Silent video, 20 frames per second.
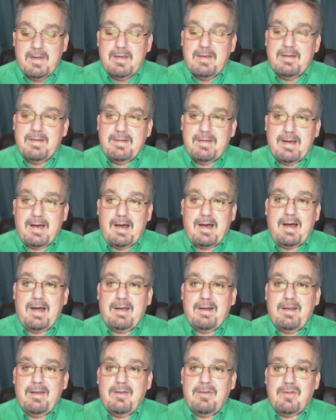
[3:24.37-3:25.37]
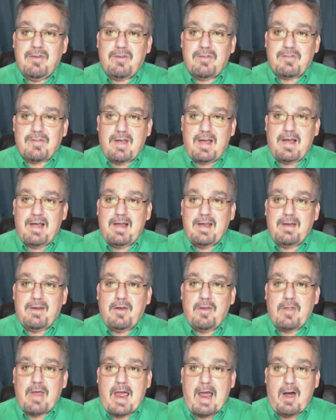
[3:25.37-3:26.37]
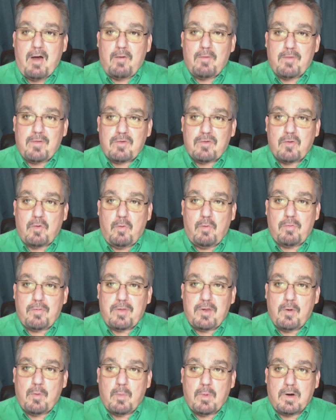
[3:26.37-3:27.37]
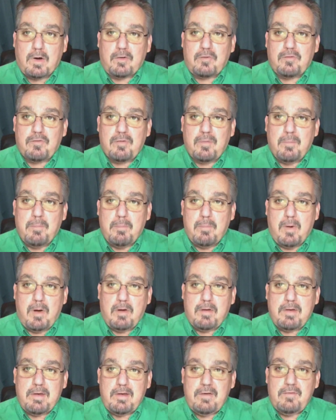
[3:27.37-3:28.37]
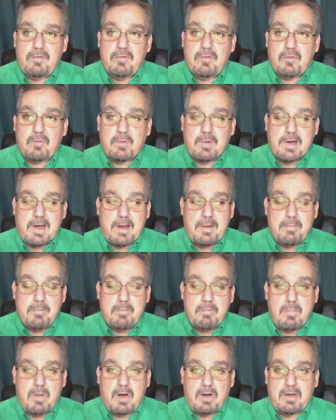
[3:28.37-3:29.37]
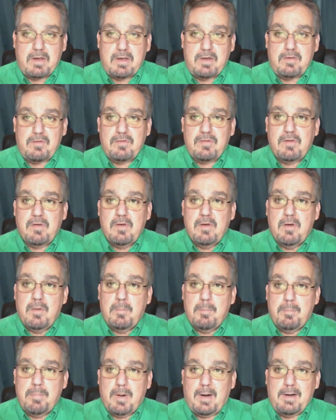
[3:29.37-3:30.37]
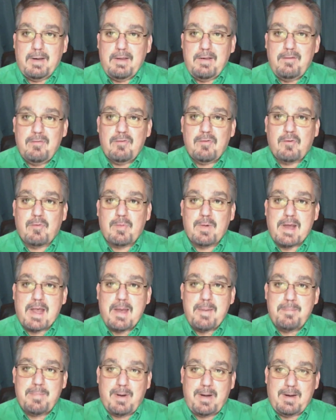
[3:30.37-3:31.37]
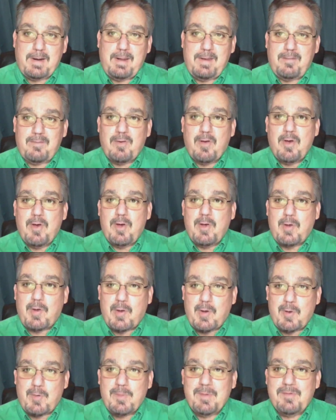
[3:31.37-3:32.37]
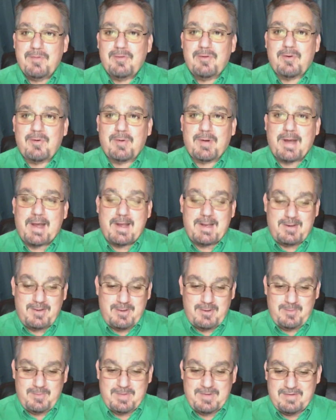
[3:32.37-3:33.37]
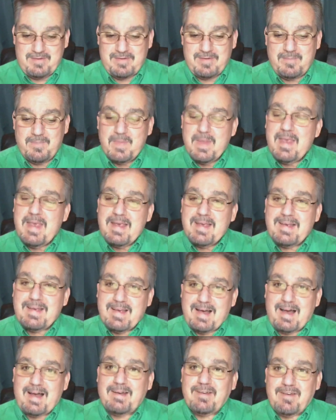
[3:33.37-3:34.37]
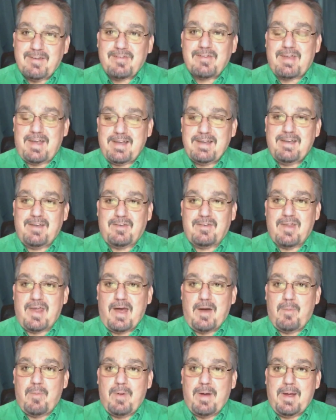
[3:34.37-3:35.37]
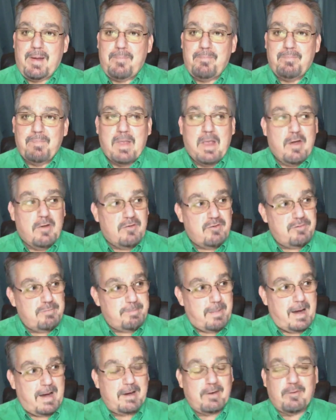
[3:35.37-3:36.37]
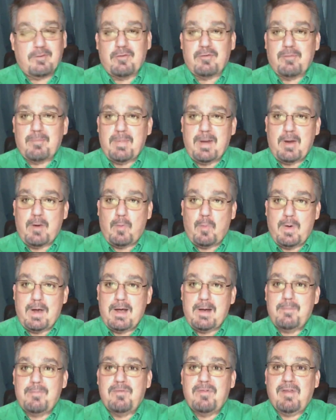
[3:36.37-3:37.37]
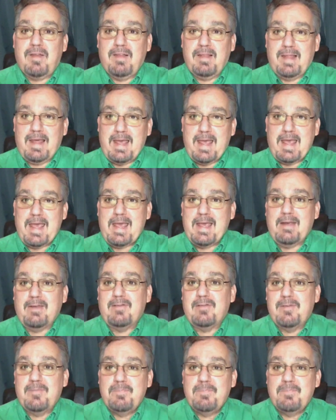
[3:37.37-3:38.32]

God designed how this whole thing works. Monkeys create monkeys, bunnies create bunnies, humans create humans. God designed it that way. Spiders make webs, lay eggs.